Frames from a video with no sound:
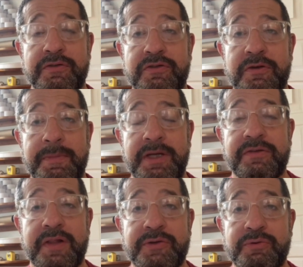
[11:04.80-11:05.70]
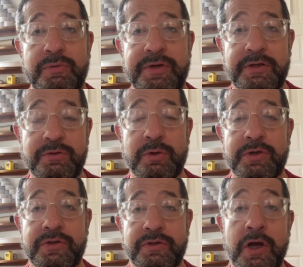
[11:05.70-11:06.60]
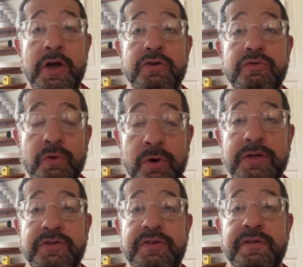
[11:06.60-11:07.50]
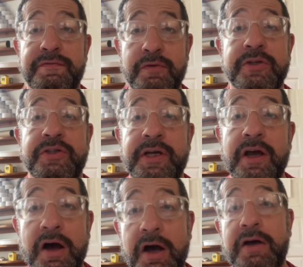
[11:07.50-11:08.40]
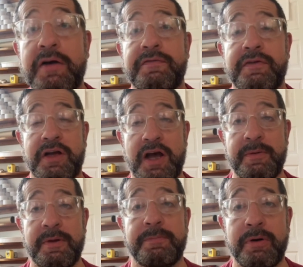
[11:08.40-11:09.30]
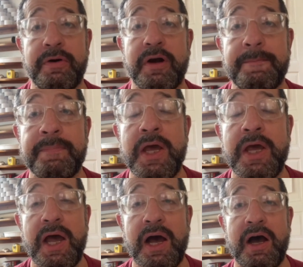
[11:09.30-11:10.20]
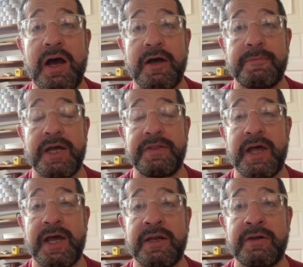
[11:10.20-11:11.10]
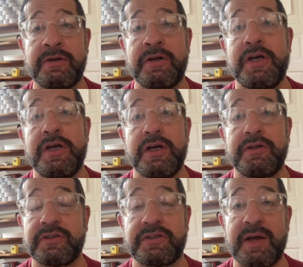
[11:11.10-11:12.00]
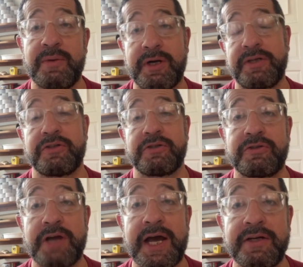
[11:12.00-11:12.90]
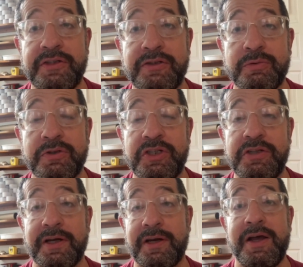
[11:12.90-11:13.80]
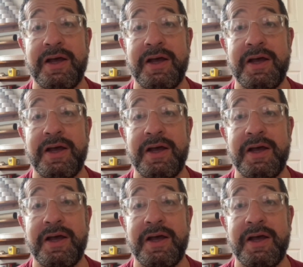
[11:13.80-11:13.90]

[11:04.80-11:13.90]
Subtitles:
some intellectual resources towards the forging of a common program. And then decide what is your strategy to achieve it.